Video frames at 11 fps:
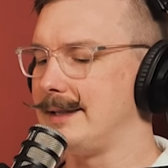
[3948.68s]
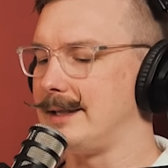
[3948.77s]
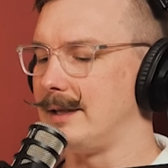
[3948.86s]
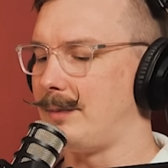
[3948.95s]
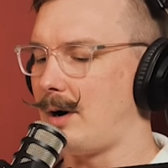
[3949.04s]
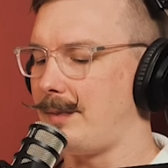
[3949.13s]
It's
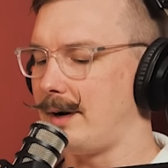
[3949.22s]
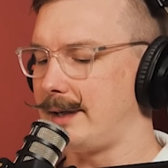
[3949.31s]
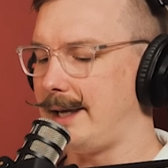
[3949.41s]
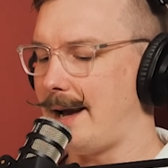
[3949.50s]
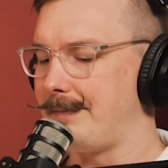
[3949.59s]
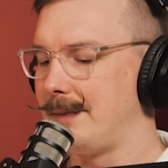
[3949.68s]
in the
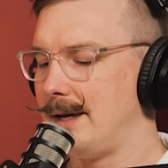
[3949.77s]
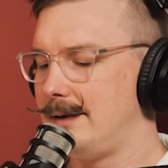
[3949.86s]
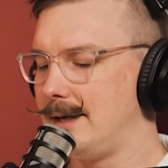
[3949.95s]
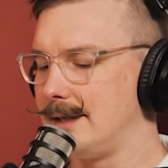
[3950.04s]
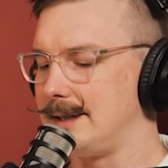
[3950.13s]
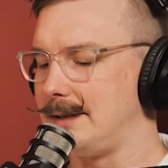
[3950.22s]
ballpark, yeah.
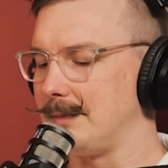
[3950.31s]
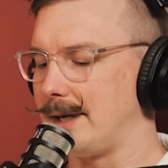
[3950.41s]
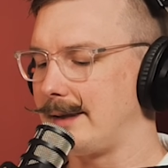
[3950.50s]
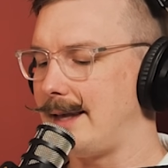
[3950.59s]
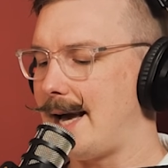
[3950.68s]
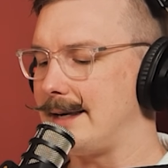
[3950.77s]
Does seem
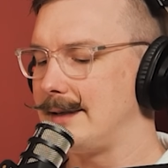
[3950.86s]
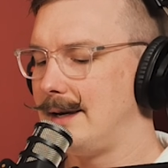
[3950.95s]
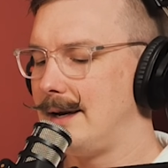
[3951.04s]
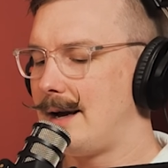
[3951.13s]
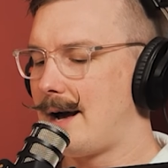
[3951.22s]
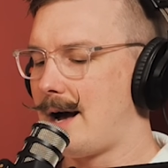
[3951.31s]
like that.
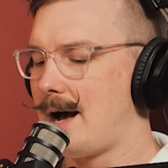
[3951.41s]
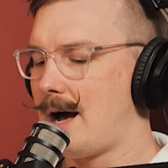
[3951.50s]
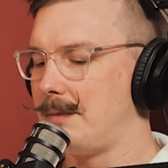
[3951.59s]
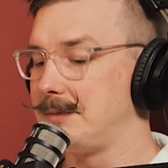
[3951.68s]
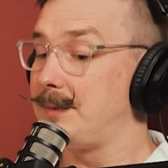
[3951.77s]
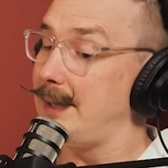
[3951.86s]

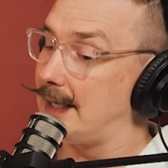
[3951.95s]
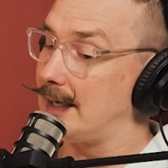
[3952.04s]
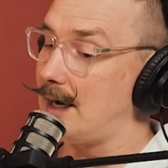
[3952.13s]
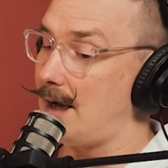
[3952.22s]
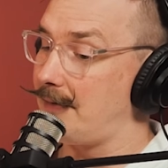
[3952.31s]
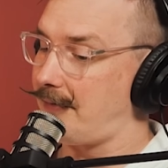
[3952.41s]

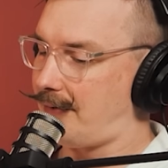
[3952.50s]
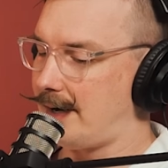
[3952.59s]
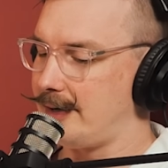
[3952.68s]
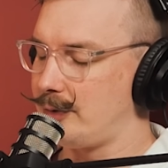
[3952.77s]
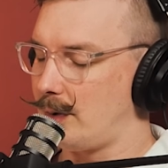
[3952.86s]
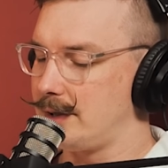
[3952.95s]
Speaking of Fred
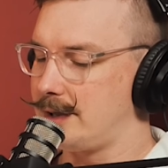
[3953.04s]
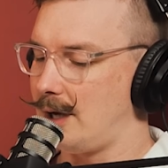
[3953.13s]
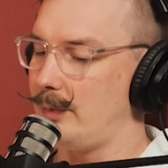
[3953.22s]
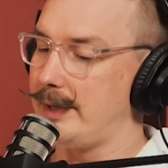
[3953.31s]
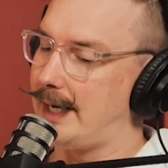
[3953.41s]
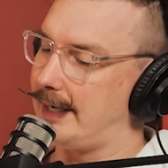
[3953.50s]
and George,
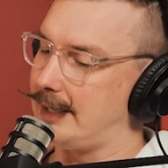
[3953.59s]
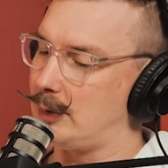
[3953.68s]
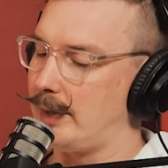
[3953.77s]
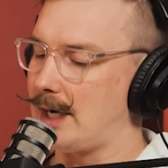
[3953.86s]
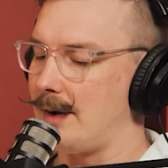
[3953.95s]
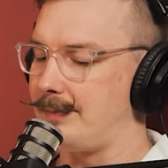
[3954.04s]
though, we get a
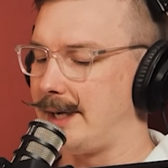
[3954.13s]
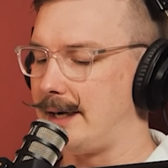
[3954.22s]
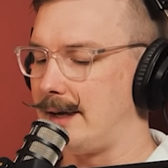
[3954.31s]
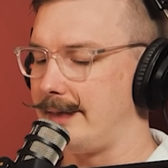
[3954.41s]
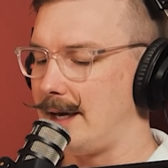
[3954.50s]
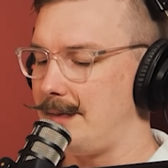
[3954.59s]
quick update
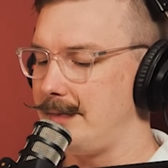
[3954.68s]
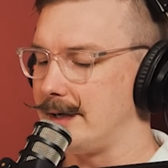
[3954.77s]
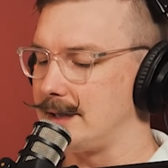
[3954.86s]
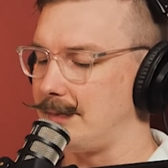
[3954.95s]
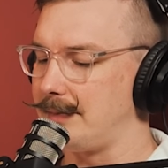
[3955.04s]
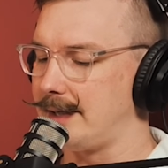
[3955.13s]
on them.
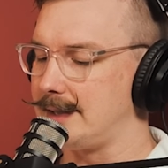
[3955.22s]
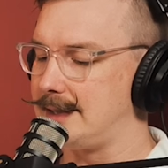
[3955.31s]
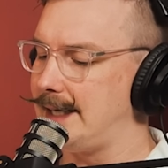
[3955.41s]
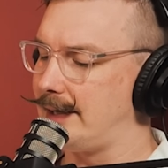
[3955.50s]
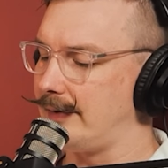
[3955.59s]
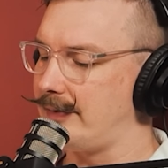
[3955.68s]
There's something
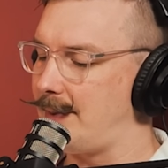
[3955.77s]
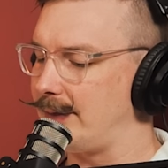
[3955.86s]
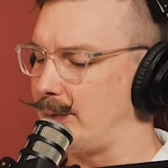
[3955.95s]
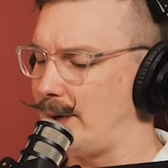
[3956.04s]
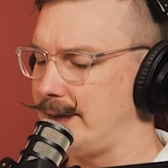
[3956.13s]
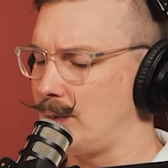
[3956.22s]
secretive about
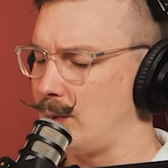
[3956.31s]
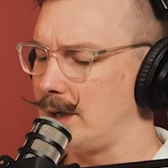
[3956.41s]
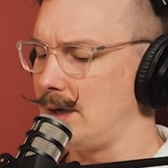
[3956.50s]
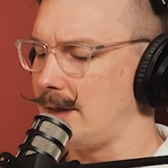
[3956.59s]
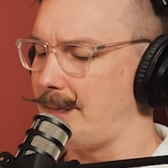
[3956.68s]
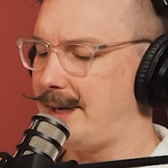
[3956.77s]
the way they're
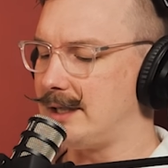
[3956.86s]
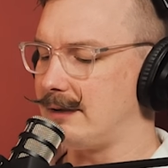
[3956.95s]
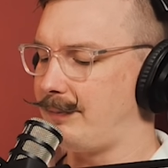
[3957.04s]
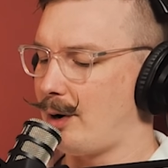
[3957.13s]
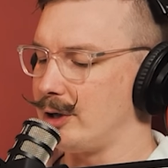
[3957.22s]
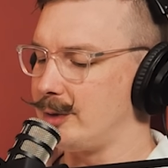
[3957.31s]
working on the piece
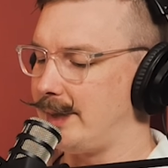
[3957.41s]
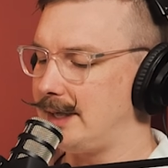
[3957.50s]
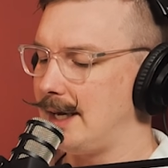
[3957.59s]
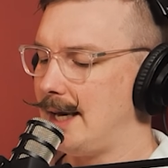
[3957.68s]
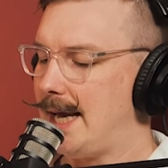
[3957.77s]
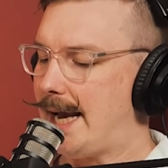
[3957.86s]
of
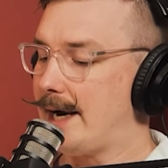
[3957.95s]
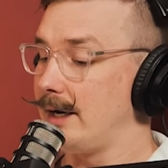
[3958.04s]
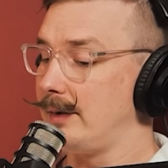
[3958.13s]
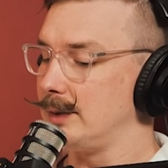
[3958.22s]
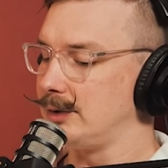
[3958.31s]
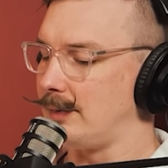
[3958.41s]
parchment.
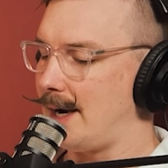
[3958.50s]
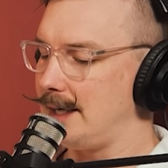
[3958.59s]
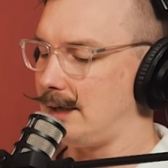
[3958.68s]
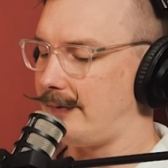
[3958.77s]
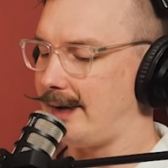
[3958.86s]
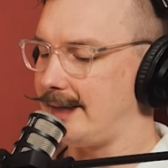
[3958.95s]
Harry was
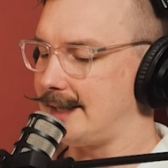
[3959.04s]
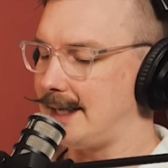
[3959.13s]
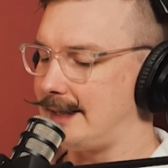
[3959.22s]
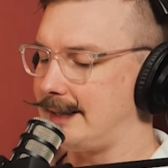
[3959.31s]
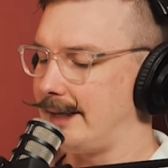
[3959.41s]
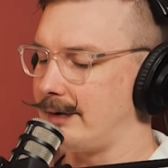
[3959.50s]
reminded of how they
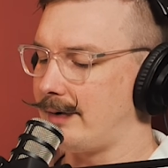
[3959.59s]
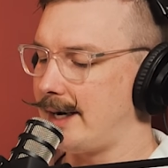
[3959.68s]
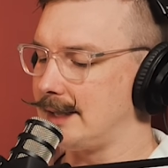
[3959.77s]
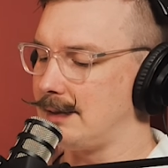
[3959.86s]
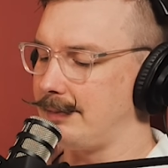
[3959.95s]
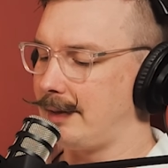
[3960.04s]
sat together
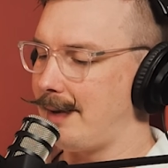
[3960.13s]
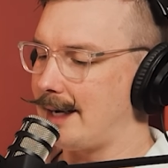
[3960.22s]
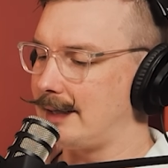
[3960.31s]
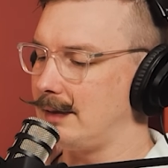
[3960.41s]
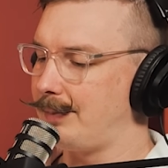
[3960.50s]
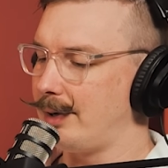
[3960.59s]
writing something
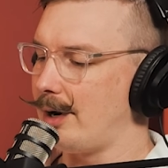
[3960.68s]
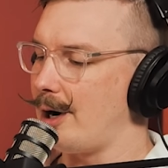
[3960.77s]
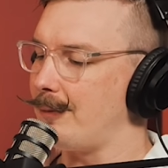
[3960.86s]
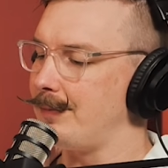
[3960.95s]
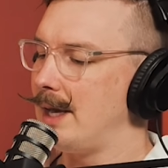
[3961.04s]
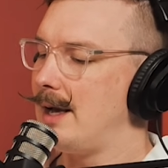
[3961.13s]
back at the
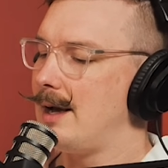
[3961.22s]
Burrow.